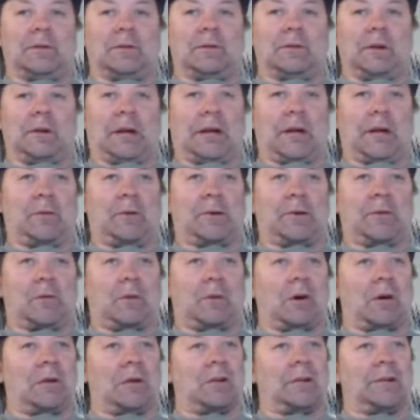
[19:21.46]
I went to
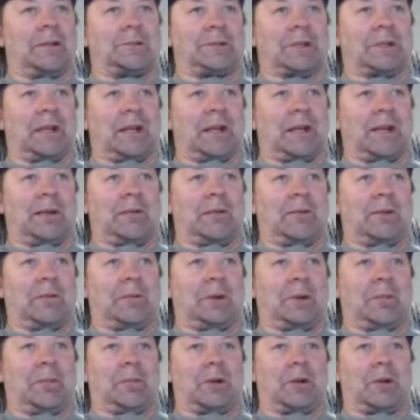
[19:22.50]
Walgreens today with
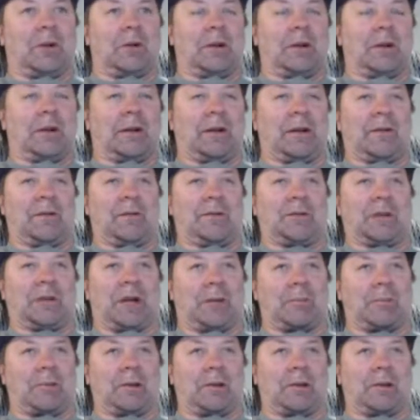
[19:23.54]
my mother. I had to do
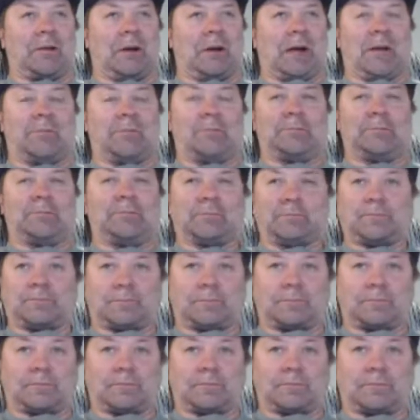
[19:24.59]
shopping and crap.
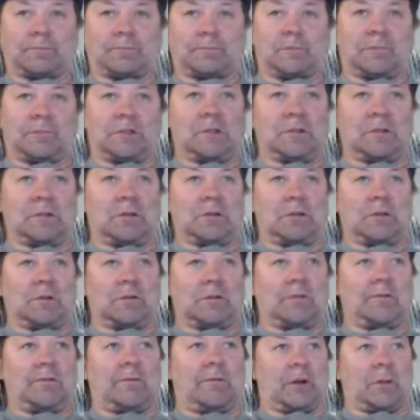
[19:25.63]
Do her
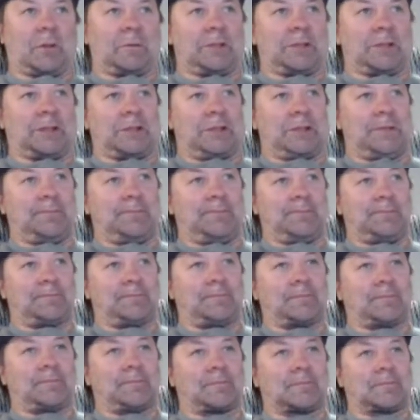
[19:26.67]
pharmacy.
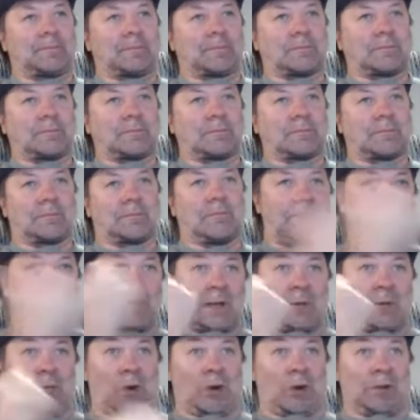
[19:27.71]

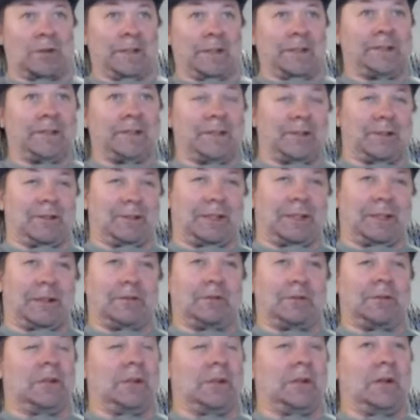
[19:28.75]
Walgreens here in
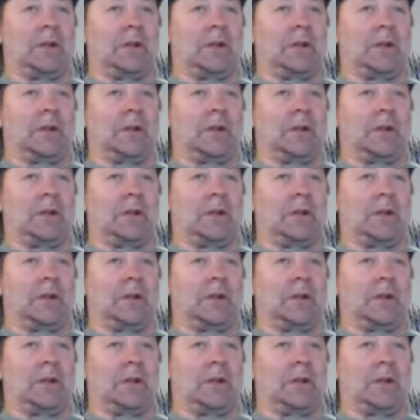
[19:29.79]
town.